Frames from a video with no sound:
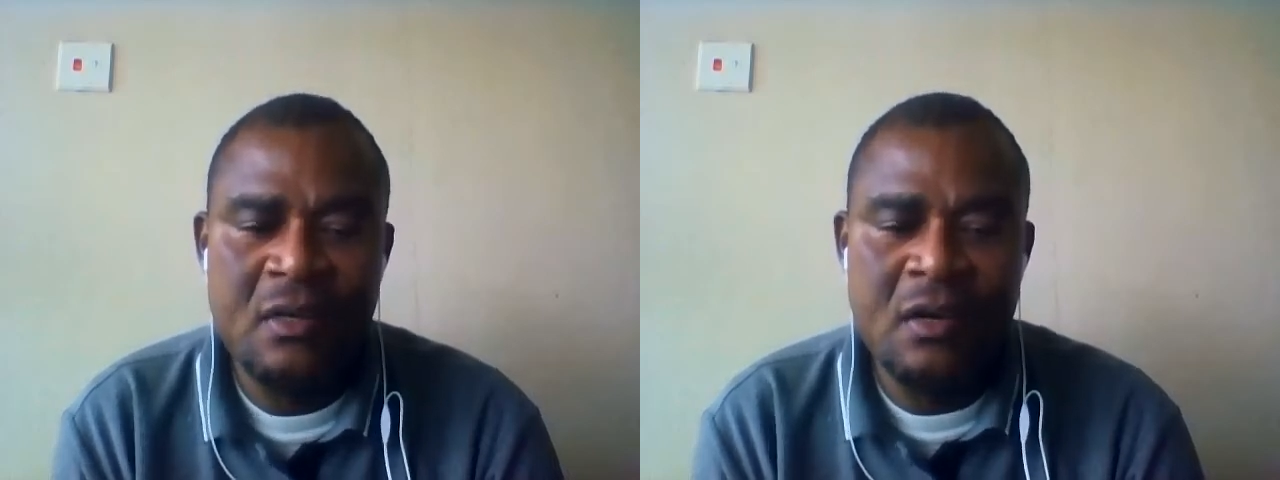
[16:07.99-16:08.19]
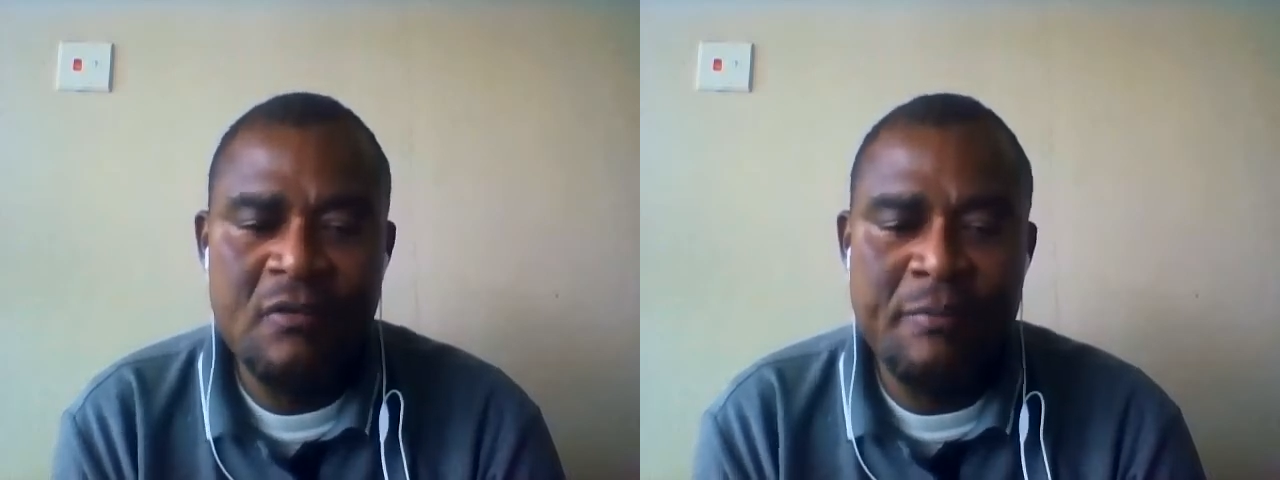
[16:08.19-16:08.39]

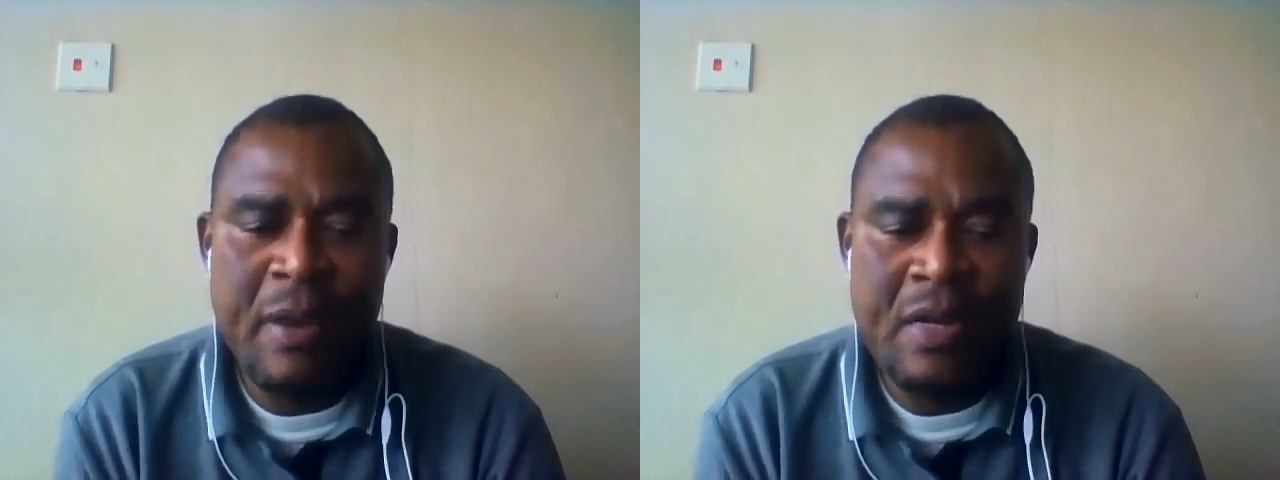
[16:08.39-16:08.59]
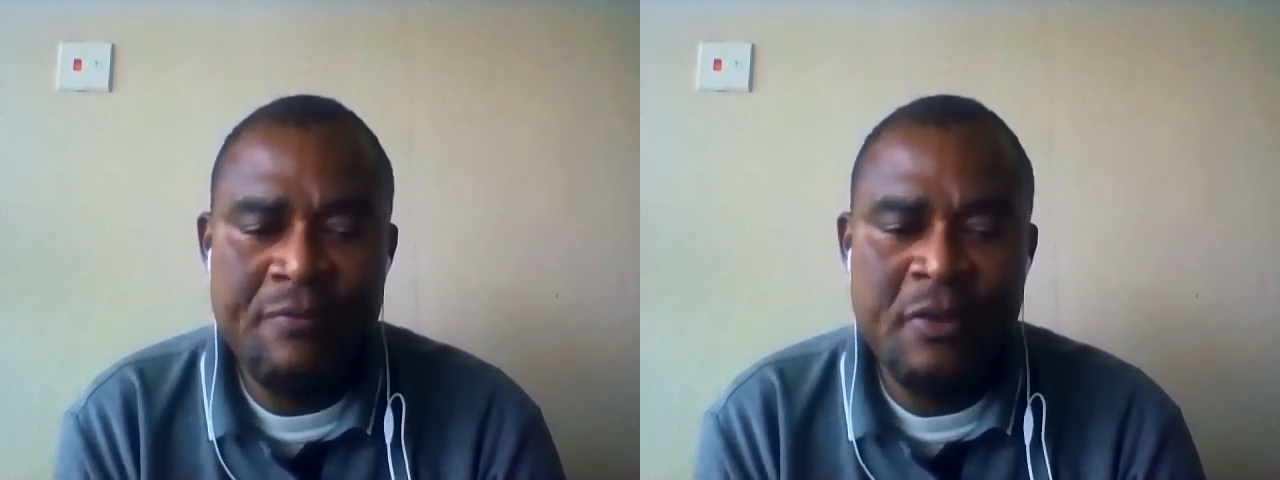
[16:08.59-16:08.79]
of the
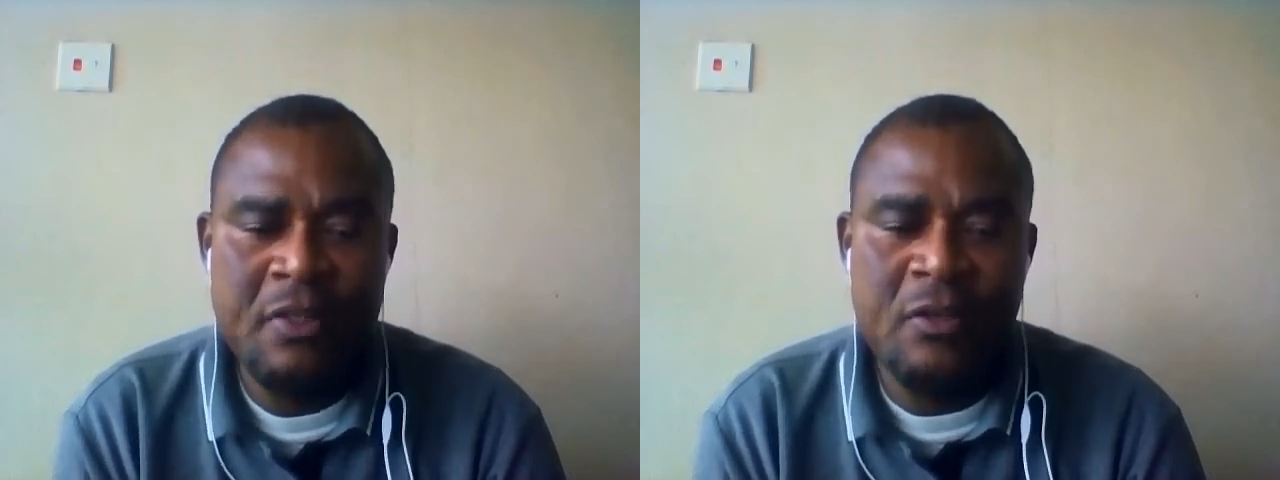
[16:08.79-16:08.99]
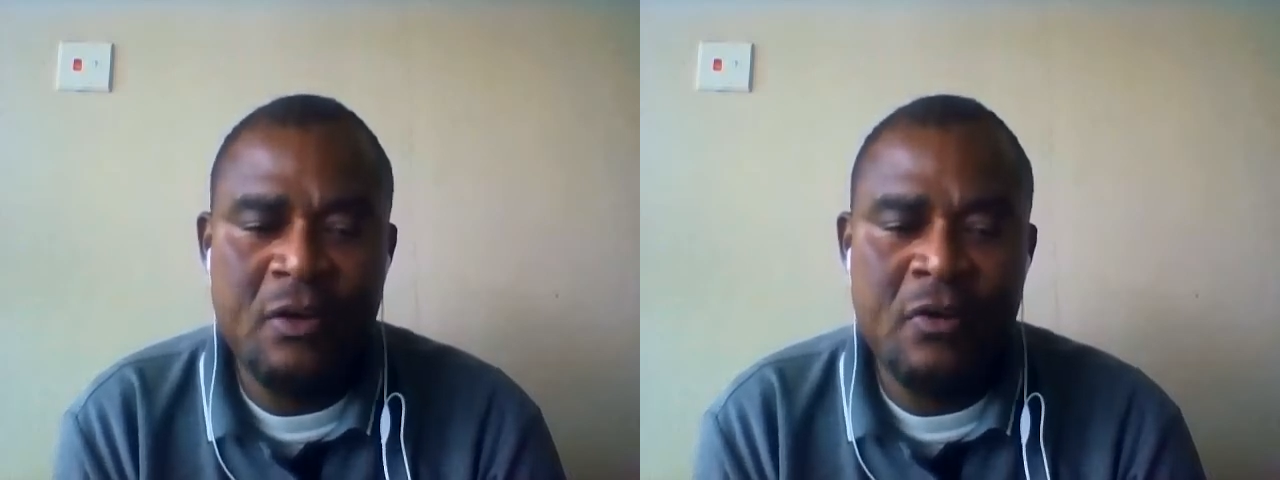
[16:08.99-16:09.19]

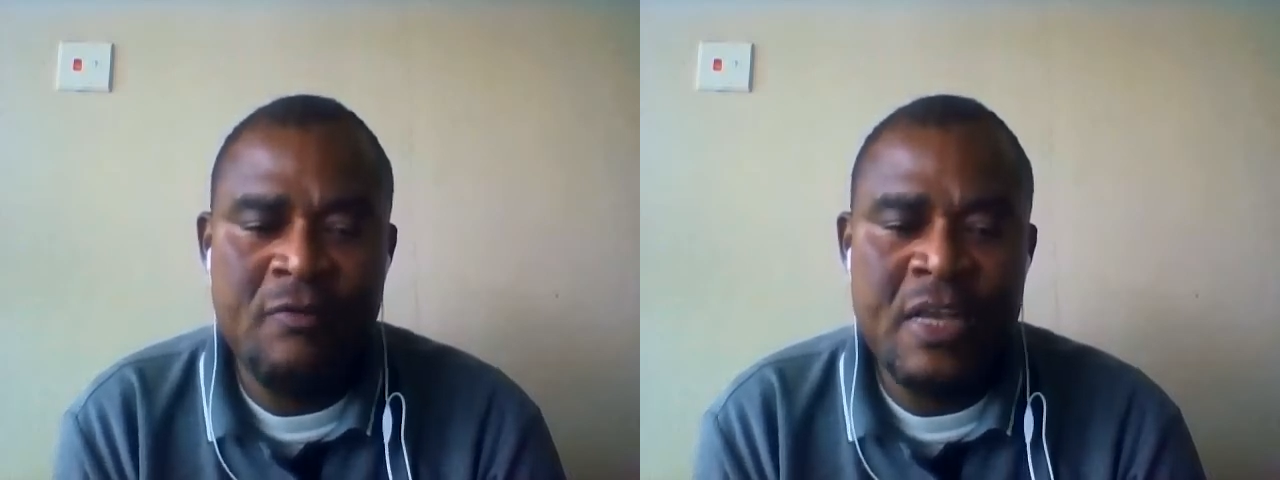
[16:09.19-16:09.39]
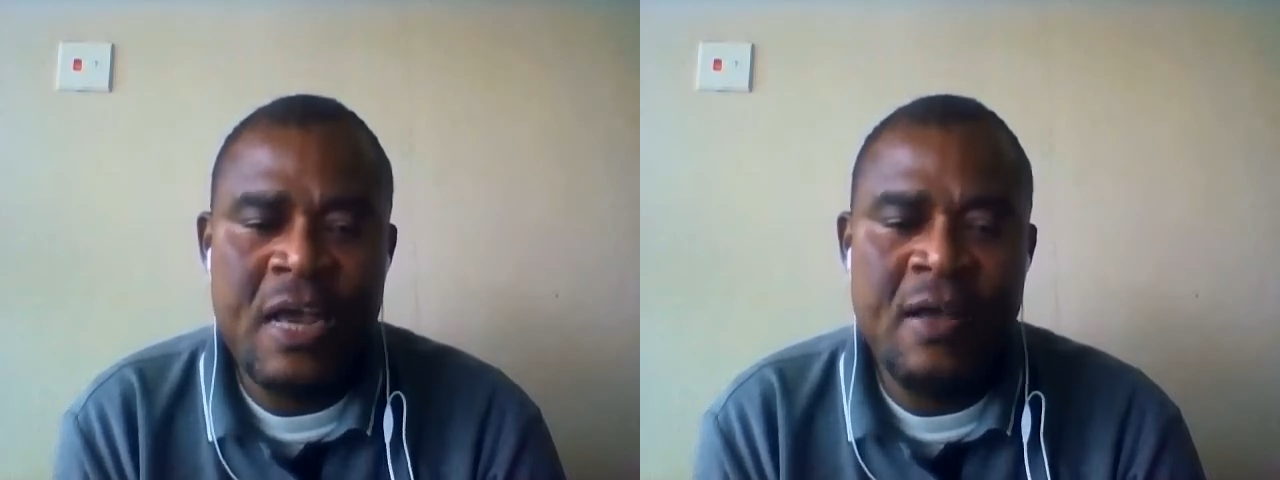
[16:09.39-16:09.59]
benefit
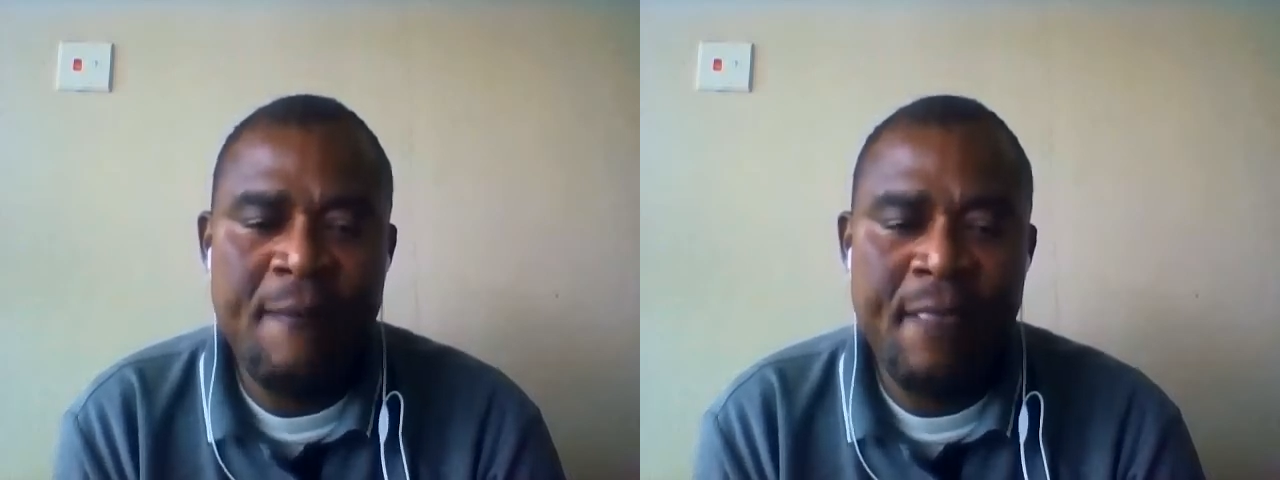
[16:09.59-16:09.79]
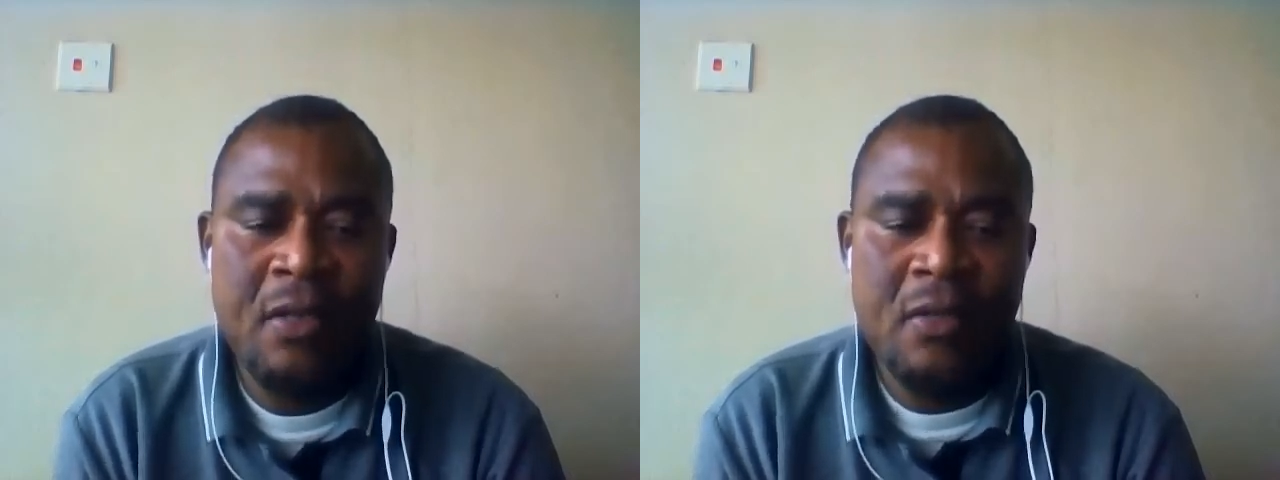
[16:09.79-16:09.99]
of
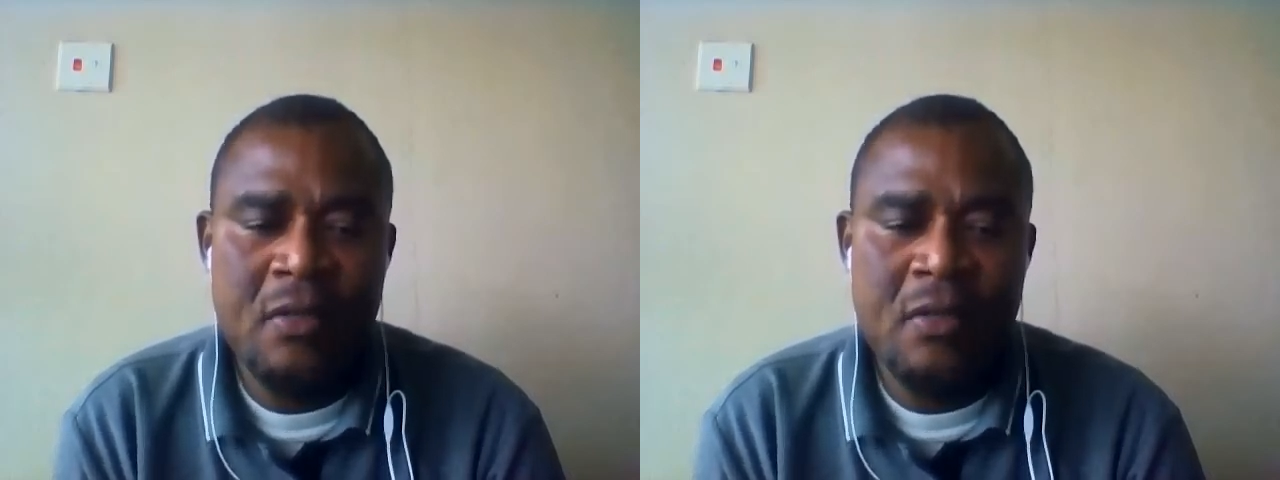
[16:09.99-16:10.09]
their